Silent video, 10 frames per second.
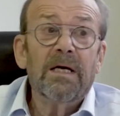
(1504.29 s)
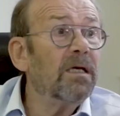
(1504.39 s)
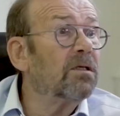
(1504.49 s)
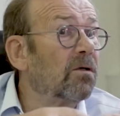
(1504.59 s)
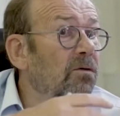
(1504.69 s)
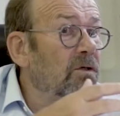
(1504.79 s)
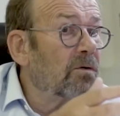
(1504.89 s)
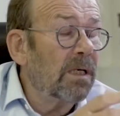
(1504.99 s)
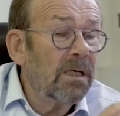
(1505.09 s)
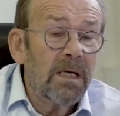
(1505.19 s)
it's also
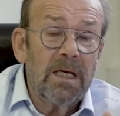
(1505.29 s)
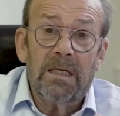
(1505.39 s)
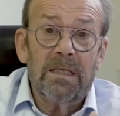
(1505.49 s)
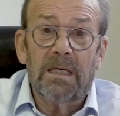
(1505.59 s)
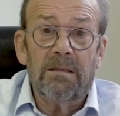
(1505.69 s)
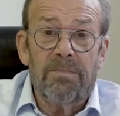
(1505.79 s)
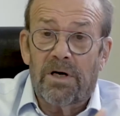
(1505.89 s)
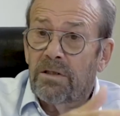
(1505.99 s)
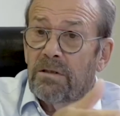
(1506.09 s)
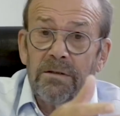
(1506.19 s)
in
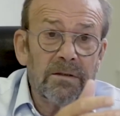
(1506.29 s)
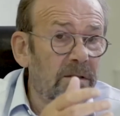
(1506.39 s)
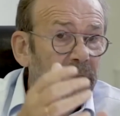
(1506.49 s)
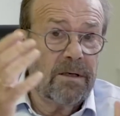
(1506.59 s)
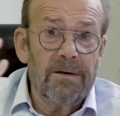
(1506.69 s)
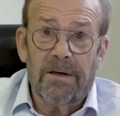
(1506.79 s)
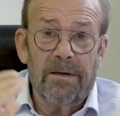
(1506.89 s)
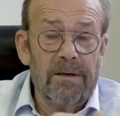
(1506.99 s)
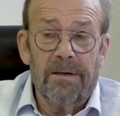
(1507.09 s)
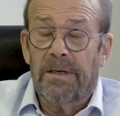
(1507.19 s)
Brussels,
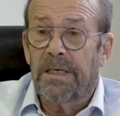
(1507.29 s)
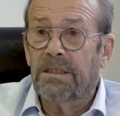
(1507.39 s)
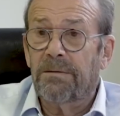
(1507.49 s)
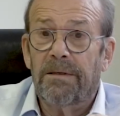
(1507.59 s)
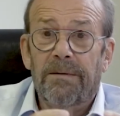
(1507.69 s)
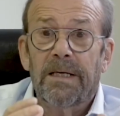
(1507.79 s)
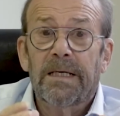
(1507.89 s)
and so on.